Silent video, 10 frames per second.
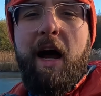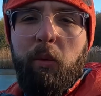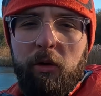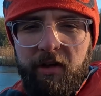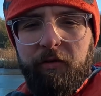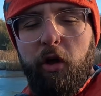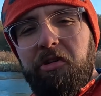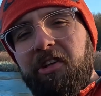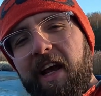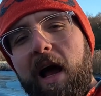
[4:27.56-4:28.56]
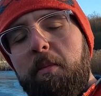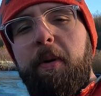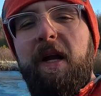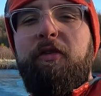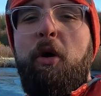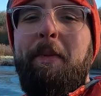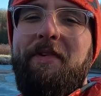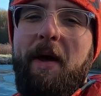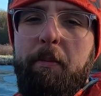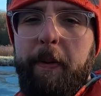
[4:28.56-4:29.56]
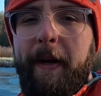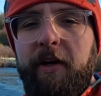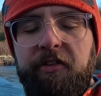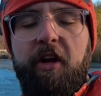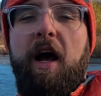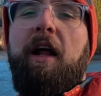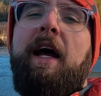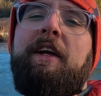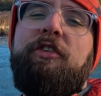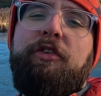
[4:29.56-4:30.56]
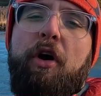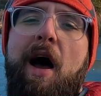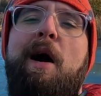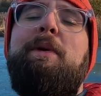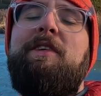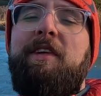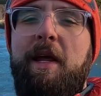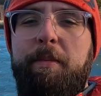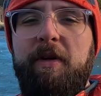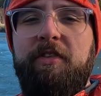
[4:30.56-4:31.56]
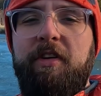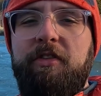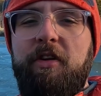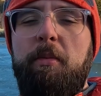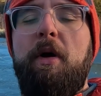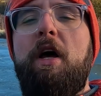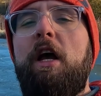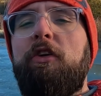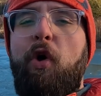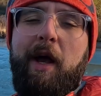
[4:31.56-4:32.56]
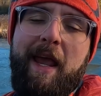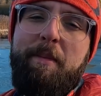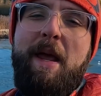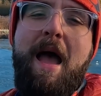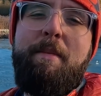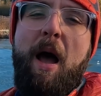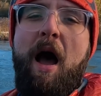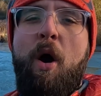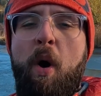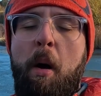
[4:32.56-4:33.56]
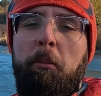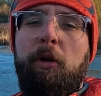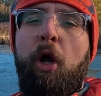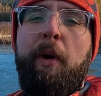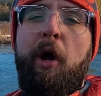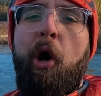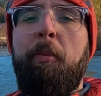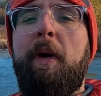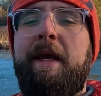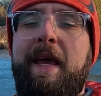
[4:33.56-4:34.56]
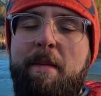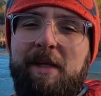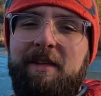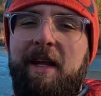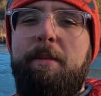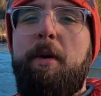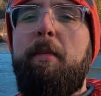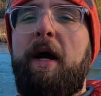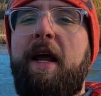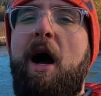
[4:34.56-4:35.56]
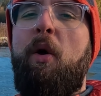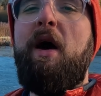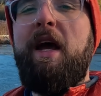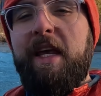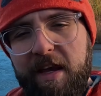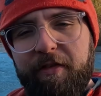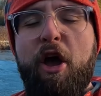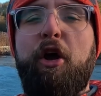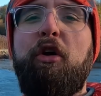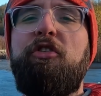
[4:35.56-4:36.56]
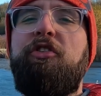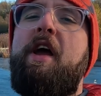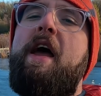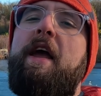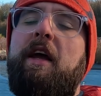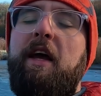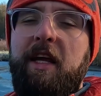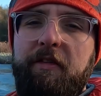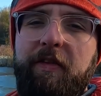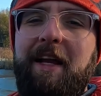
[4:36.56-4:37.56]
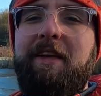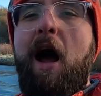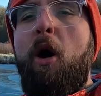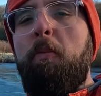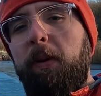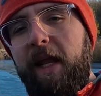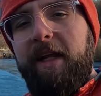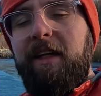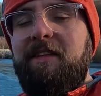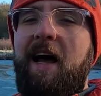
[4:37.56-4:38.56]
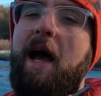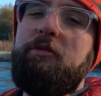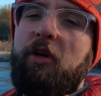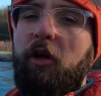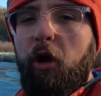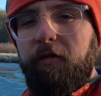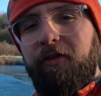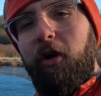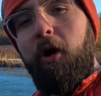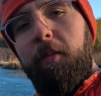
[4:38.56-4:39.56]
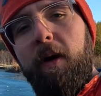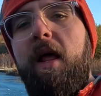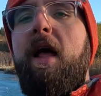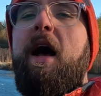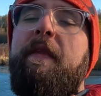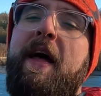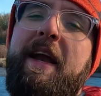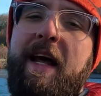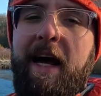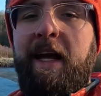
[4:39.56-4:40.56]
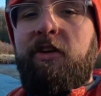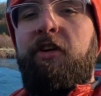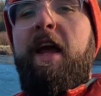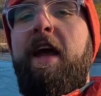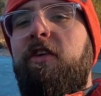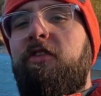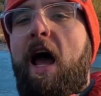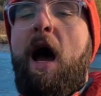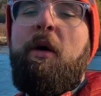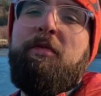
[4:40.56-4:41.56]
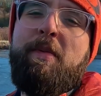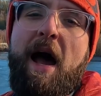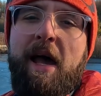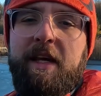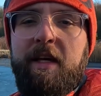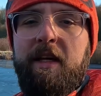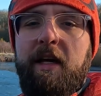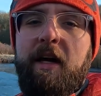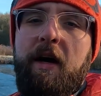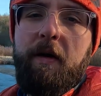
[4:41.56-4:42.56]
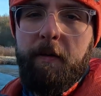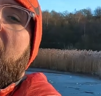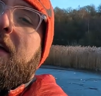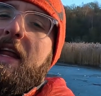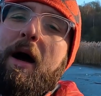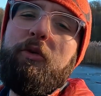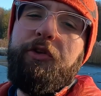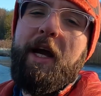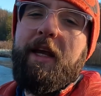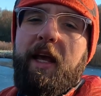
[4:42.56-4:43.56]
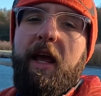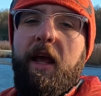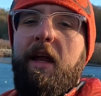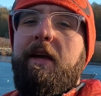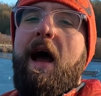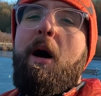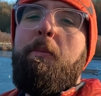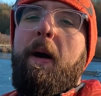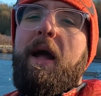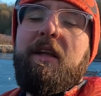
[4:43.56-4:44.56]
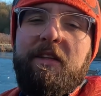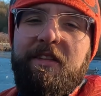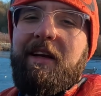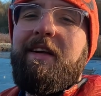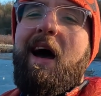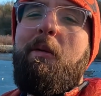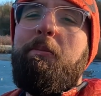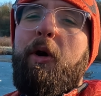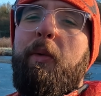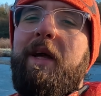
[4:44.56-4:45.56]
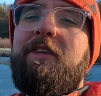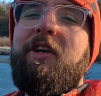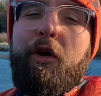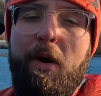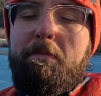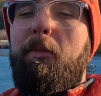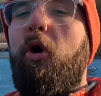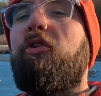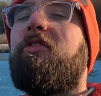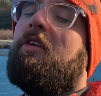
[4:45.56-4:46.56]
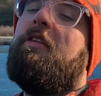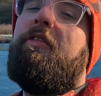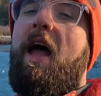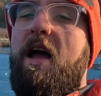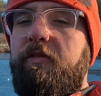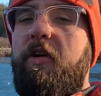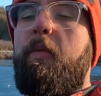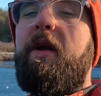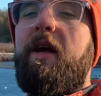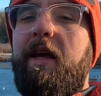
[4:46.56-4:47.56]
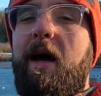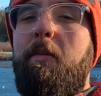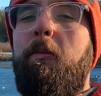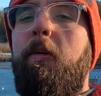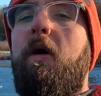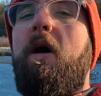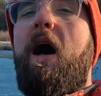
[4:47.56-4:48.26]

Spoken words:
Now once I've got to camp and I've got my tent pitched, I like to sort out my sleeping system. So I get my air mat out, blow it up, get my sleeping bag out, give it a good shake, give that down plenty of time to loft up, and then I get changed out of my hiking gear. A down jacket, down pants and down booties are a must for every winter camp.